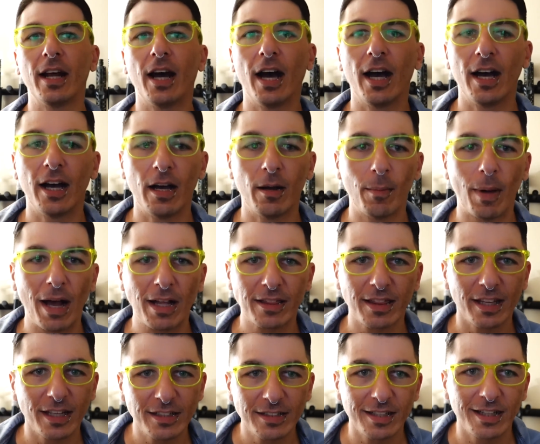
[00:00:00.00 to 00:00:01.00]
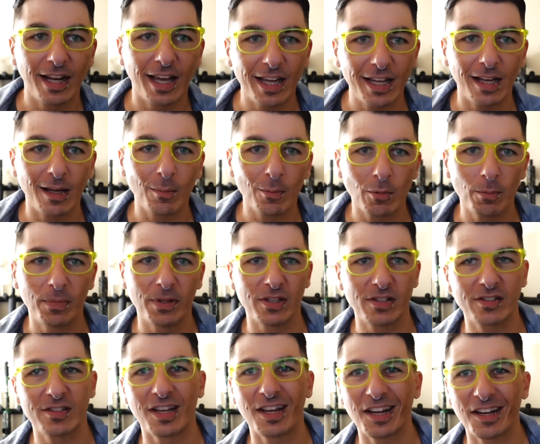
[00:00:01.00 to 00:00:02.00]
I think today I'm going to be
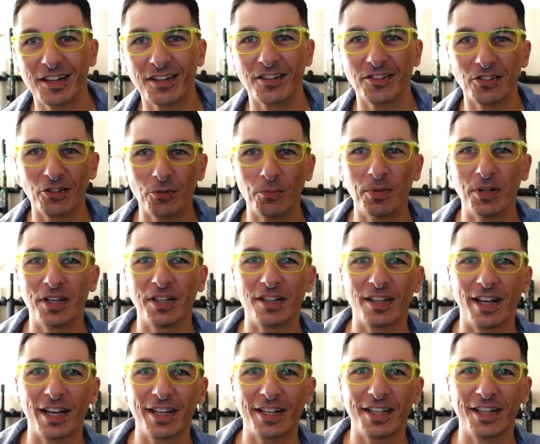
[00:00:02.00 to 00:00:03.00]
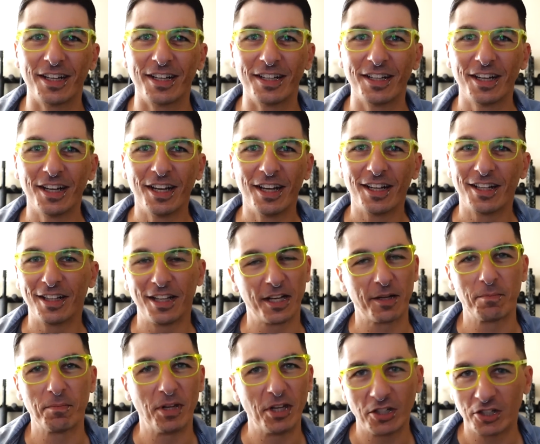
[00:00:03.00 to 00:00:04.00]
saying it a little bit like
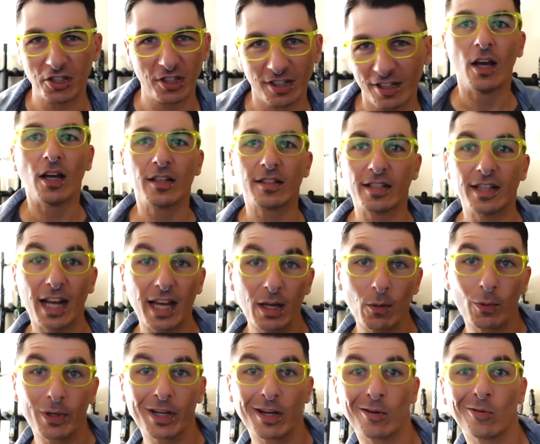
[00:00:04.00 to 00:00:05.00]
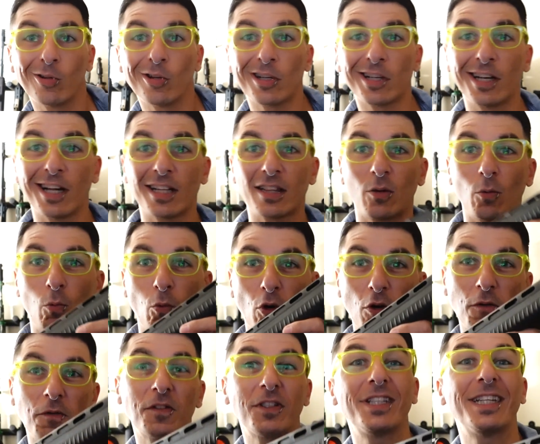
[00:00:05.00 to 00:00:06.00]
Misha. Today we are looking at the
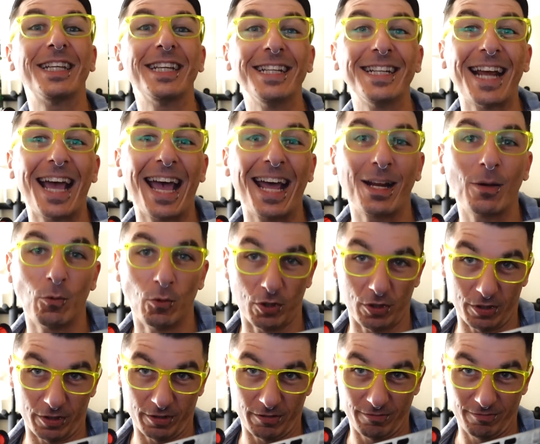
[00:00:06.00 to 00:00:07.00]
Wolf T91.